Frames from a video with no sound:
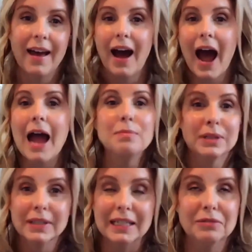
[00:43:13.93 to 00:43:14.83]
I
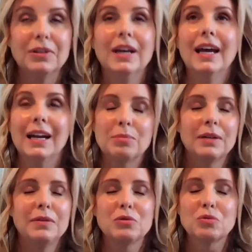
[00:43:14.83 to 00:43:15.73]
believe, and I believe
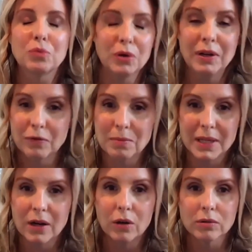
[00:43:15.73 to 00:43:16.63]
he was rooting for me
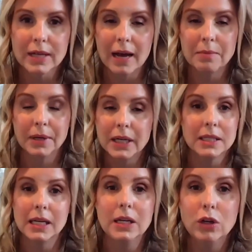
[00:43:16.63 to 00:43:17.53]
the whole time because
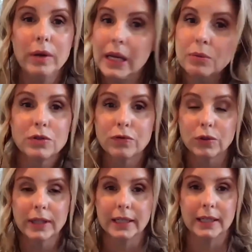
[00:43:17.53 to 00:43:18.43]
he knew he was
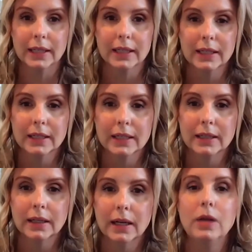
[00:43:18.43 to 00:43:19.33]
free.
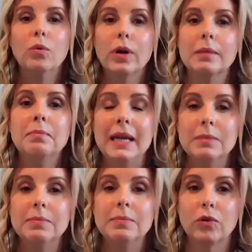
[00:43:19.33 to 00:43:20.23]
Yes. And he wanted me to
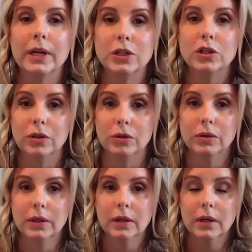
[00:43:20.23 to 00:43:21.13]
be free too.
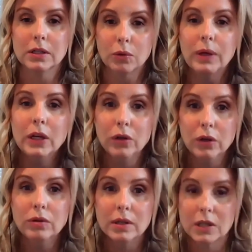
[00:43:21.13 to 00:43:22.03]
So he yes.
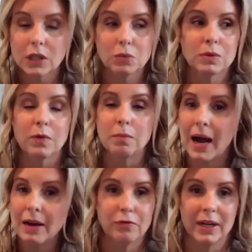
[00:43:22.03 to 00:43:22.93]
knew that this was for my
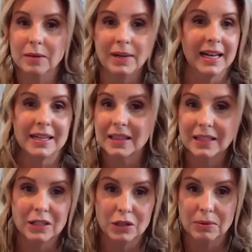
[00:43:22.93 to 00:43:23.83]
freedom. It had nothing
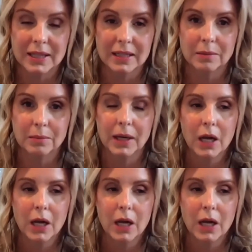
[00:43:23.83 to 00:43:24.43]
to do with him.